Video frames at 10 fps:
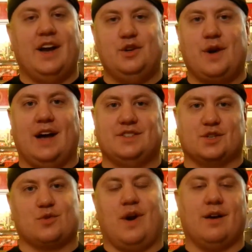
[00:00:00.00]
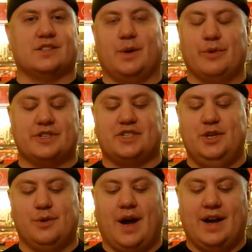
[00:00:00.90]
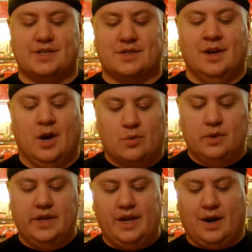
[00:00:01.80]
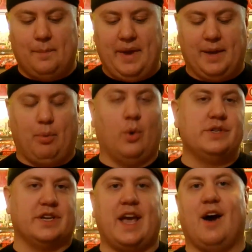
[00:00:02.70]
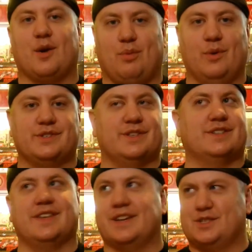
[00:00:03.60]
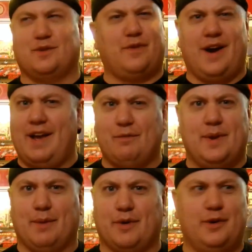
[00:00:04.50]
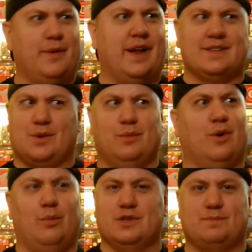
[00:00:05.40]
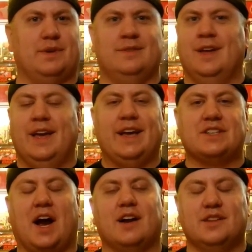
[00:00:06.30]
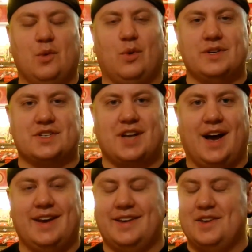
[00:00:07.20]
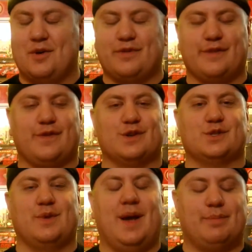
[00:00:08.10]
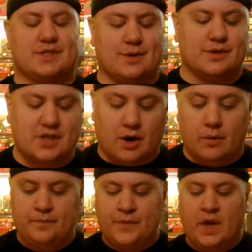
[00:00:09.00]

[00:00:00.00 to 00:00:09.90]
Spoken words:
you guys as a crowd, because I want to see you guys really make points and counterpoints to this thing, and so far I haven't been able to do that. It's almost been entirely one-sided, you know, for the first 3 episodes. So,